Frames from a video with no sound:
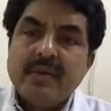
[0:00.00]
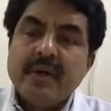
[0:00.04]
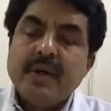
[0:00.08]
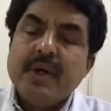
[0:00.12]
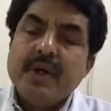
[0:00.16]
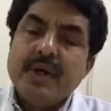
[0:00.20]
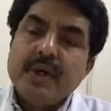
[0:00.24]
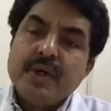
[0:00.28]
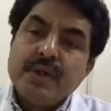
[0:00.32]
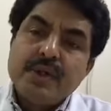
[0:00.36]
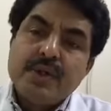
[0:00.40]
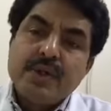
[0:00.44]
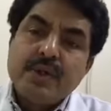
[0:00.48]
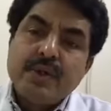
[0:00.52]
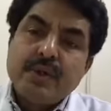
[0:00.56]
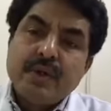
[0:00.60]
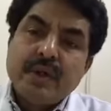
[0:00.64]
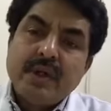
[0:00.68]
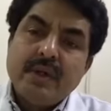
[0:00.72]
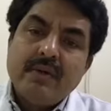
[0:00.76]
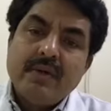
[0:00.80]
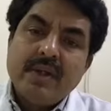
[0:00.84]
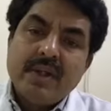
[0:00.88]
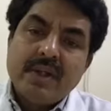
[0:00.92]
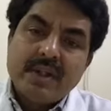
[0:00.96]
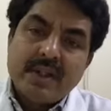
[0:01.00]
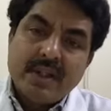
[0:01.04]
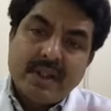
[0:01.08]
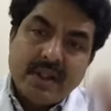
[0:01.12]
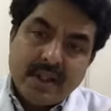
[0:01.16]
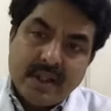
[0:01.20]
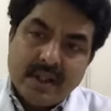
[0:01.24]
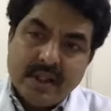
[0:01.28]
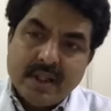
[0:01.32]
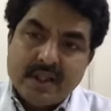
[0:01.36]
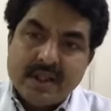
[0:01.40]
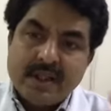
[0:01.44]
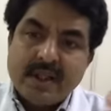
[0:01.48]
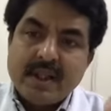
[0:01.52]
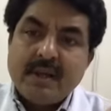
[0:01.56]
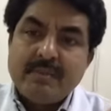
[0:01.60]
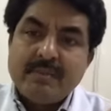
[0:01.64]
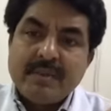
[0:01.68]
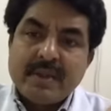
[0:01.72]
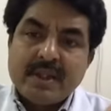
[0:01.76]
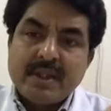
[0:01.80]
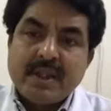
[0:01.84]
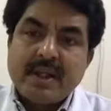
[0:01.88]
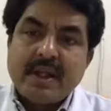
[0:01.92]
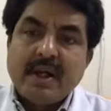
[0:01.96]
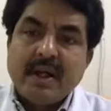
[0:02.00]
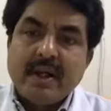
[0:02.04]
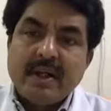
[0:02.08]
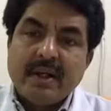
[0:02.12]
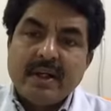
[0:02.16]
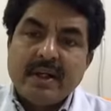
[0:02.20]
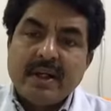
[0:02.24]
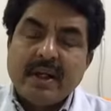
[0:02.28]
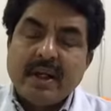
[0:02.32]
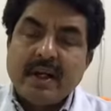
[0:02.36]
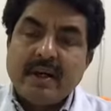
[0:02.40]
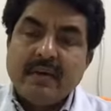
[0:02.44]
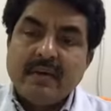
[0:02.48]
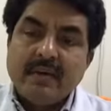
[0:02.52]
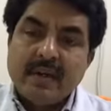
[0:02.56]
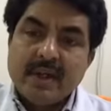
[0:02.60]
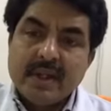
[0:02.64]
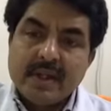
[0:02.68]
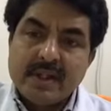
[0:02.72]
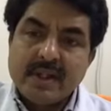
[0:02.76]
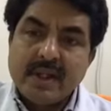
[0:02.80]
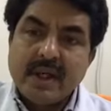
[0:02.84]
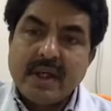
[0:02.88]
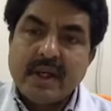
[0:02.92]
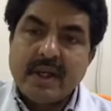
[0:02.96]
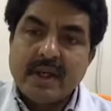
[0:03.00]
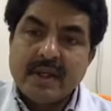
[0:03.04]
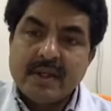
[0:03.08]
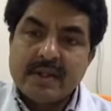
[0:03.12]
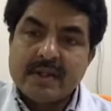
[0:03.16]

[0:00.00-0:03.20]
So you will see the some scar in around the sinus